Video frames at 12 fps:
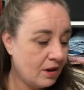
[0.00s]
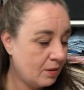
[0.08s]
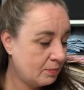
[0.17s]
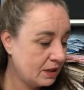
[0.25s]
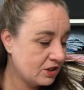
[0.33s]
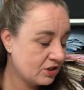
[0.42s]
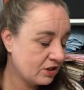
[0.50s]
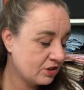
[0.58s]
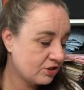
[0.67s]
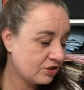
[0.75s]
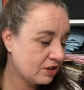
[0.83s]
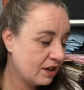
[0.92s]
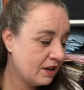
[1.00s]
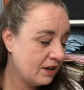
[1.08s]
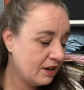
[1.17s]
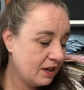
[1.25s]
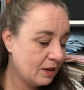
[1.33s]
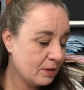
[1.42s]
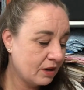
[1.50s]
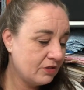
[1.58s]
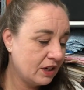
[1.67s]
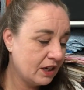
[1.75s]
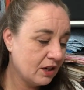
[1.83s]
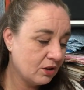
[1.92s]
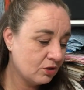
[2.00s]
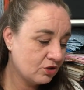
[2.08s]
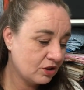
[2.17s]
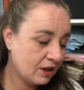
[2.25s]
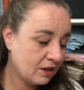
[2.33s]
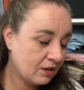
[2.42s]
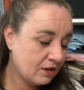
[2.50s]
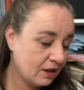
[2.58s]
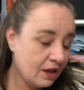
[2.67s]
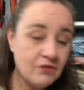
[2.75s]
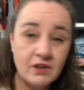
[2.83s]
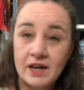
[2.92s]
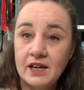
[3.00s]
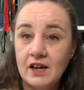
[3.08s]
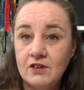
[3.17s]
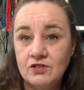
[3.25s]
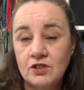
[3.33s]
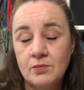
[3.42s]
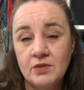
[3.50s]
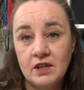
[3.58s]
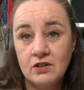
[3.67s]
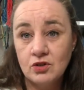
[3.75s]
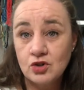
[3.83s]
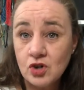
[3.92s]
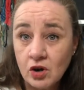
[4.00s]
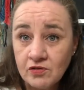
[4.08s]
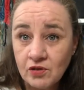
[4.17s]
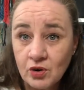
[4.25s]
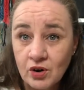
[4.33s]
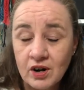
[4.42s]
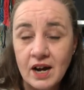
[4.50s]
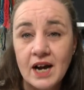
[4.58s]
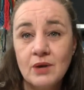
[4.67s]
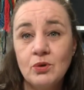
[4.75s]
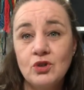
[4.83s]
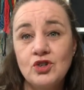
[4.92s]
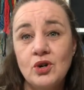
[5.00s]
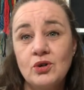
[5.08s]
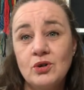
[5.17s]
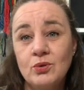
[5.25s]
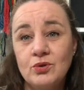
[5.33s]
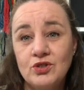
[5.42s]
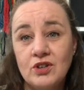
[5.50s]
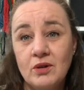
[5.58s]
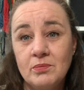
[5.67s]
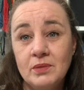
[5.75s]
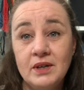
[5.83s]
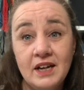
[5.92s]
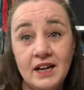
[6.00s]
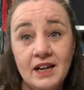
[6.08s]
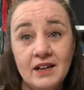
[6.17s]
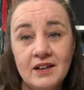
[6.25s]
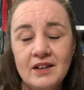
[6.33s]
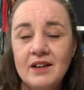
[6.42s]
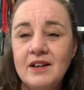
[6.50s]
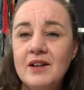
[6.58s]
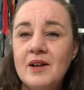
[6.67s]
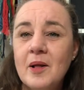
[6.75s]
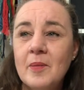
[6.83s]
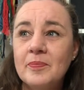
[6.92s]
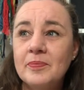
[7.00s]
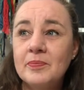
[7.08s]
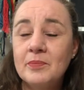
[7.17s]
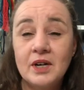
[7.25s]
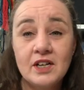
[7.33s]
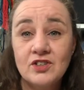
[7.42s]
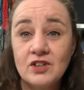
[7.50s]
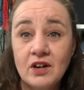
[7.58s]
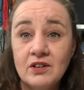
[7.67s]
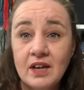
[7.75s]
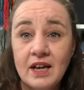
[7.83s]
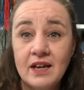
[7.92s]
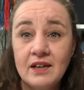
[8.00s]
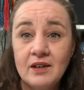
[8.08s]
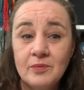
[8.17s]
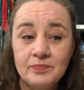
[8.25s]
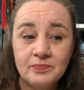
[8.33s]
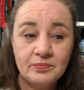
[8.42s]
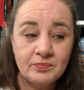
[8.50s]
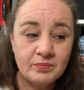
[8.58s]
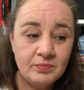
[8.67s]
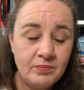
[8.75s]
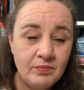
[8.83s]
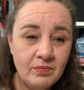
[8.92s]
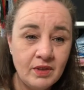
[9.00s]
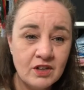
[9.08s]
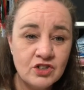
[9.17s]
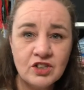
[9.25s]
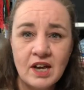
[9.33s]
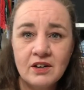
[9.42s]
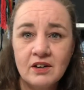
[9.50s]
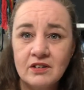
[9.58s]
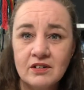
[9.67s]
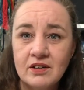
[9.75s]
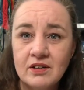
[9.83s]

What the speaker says: pieces in my videos, and if I have something to show for, I will show you some knitting, but it's not a standard